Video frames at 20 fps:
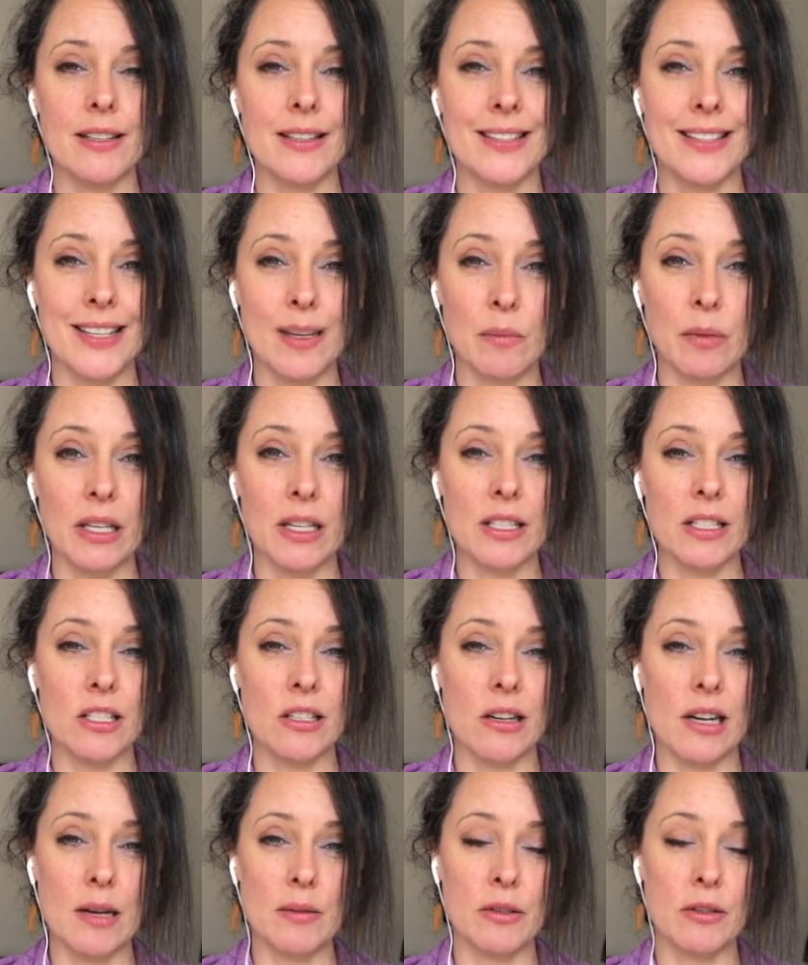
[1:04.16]
similar
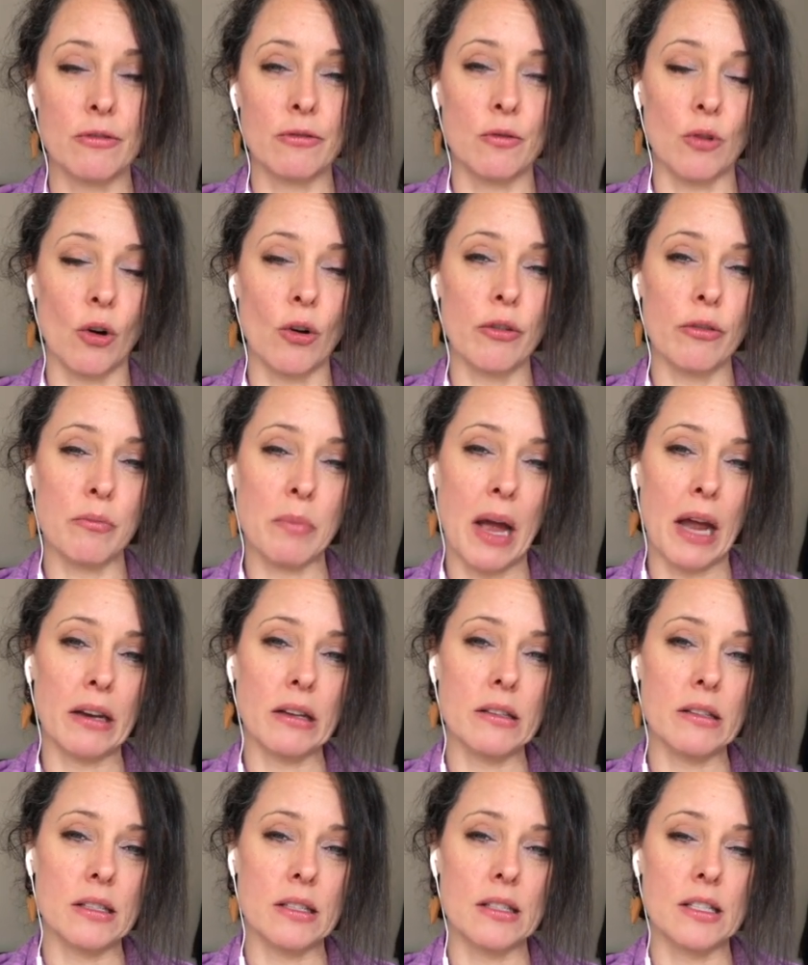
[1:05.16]
types of growth
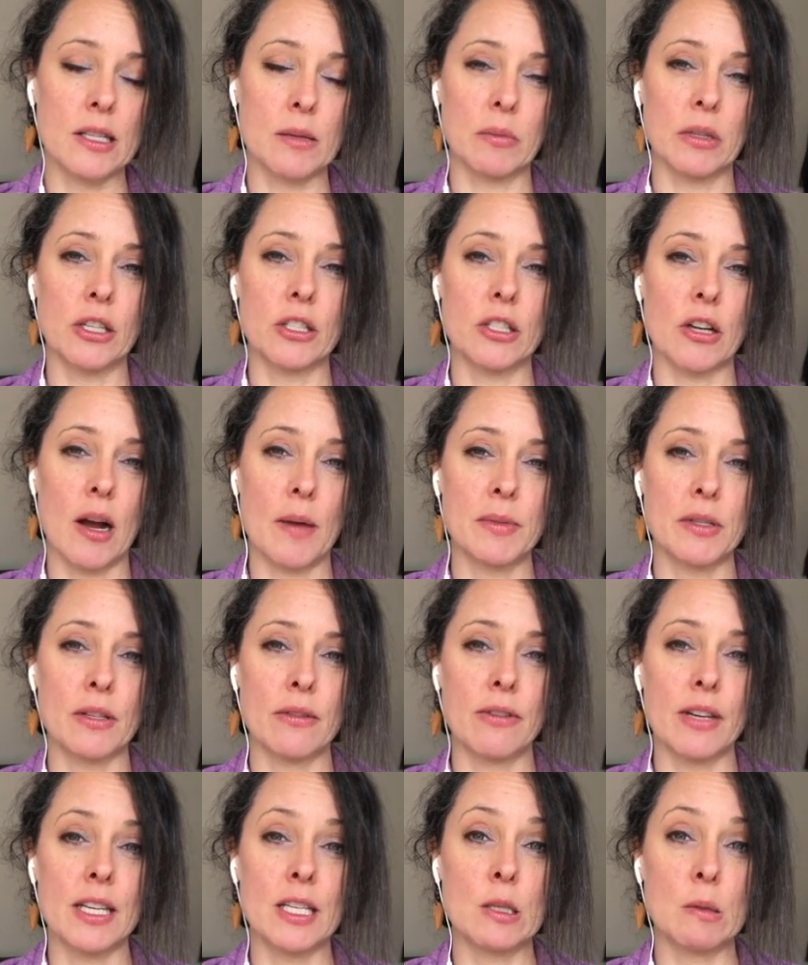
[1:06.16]
patterns and similar types of
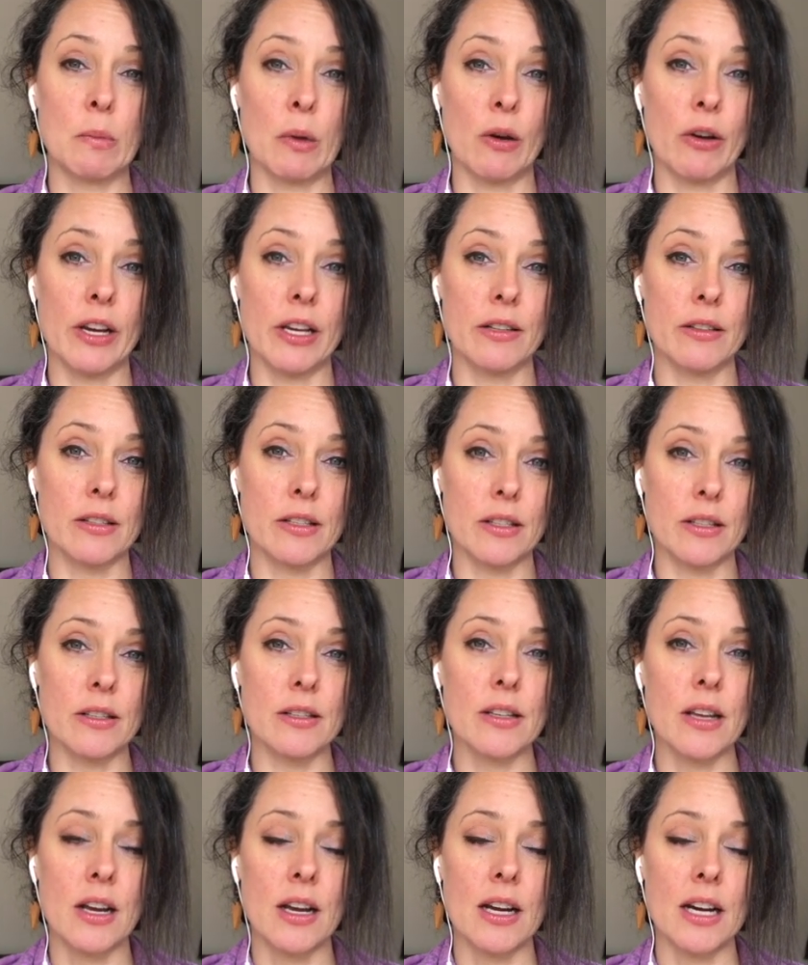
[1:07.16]
experiences,
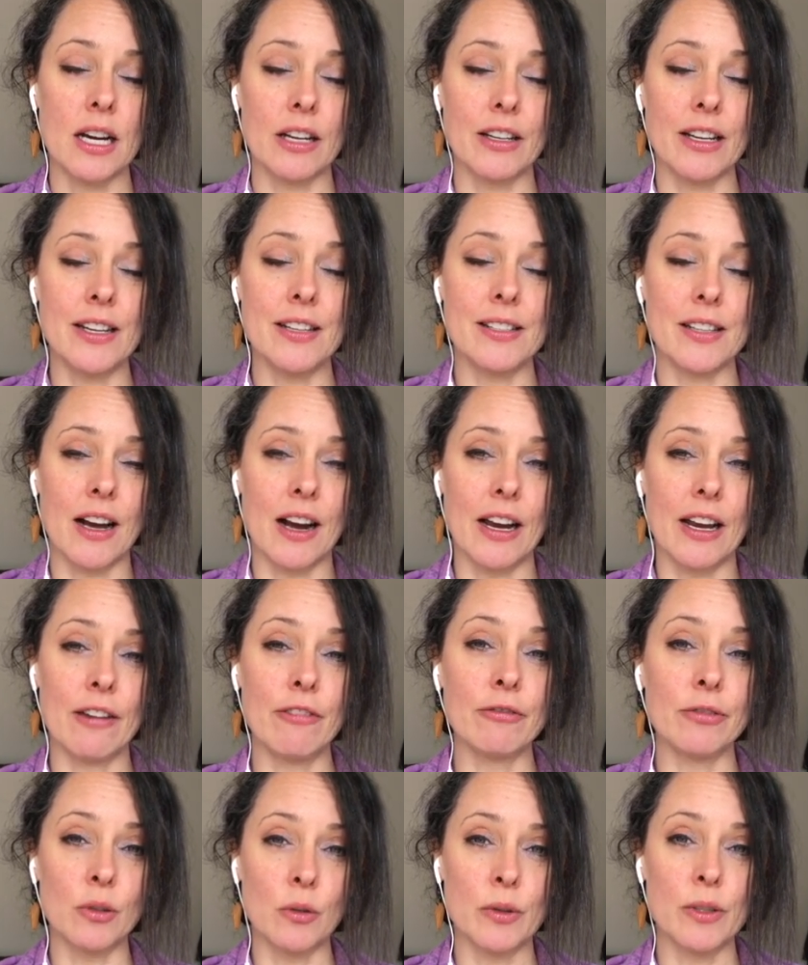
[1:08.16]
and these are
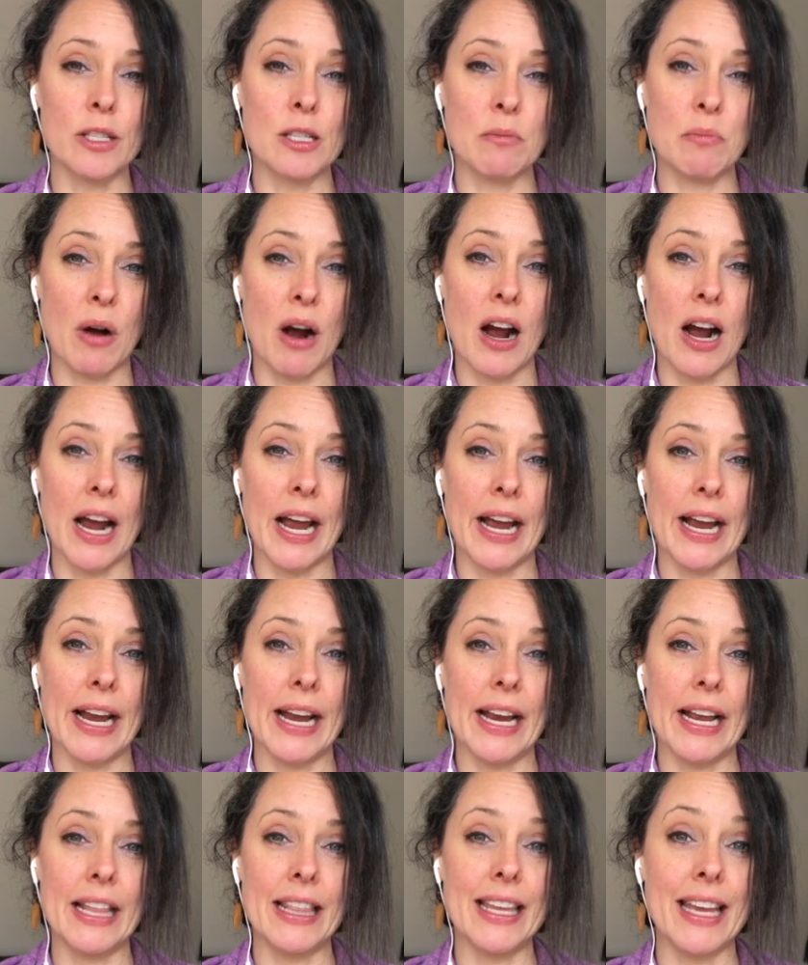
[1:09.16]
influenced by
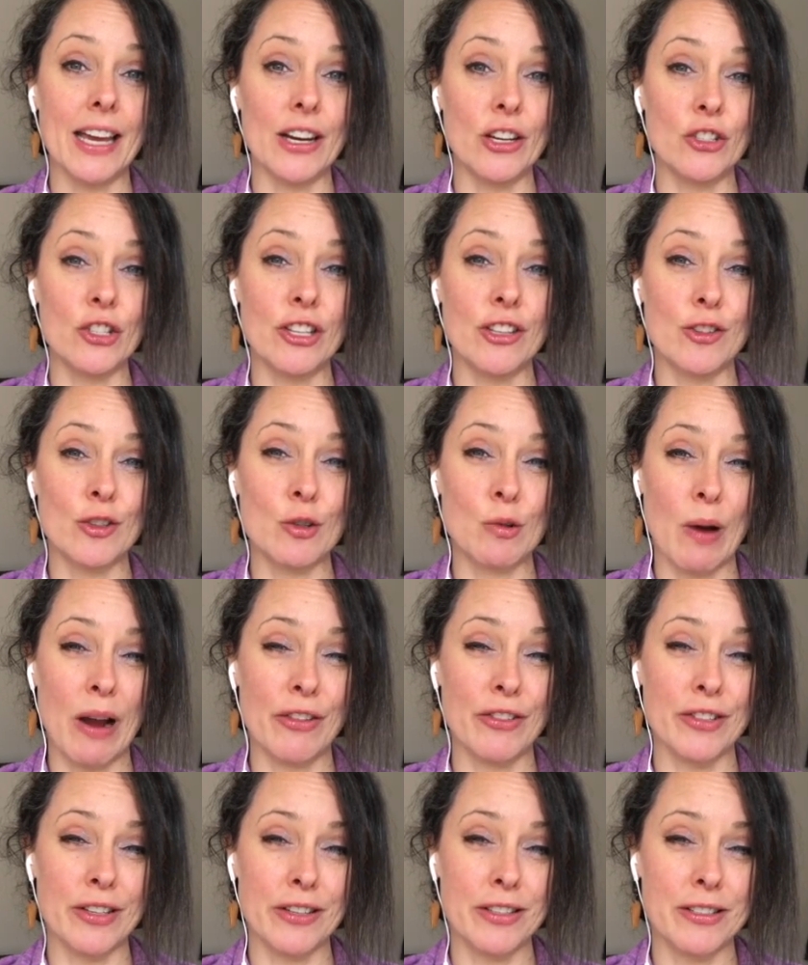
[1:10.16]
the energy that
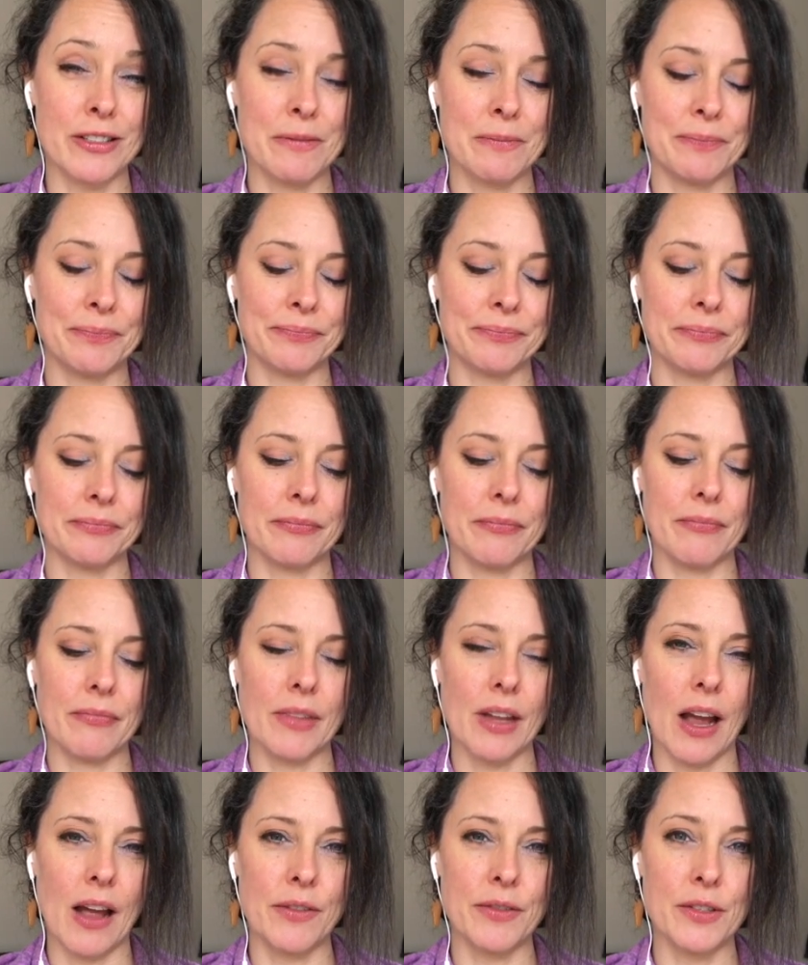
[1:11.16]
surrounds us.
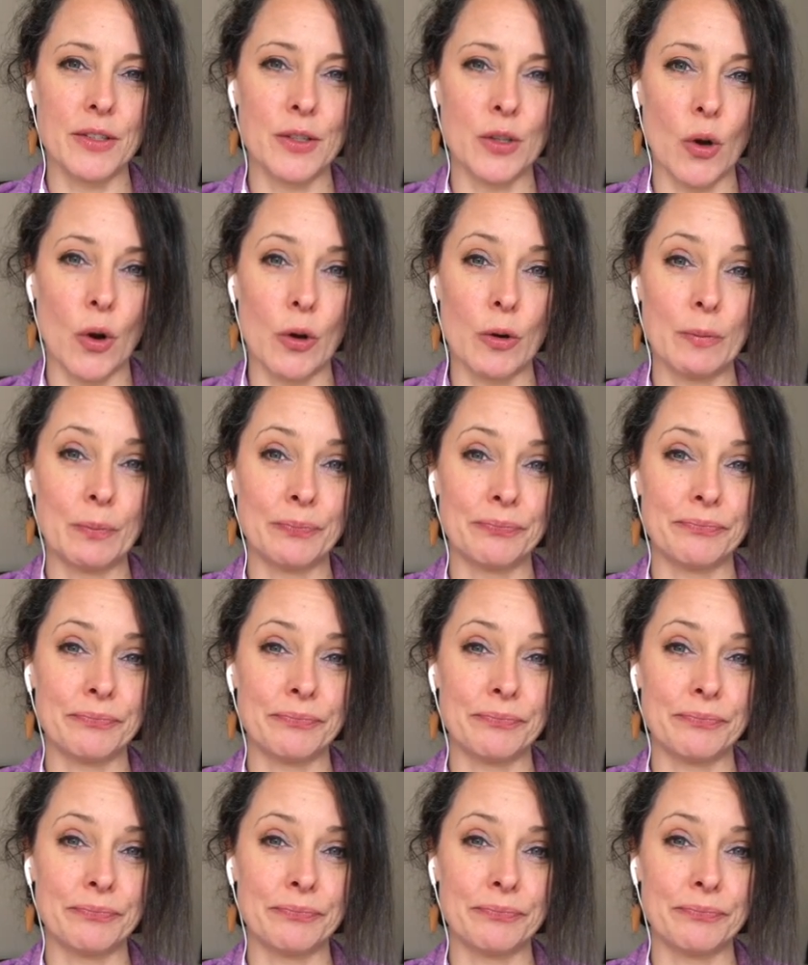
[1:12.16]
And so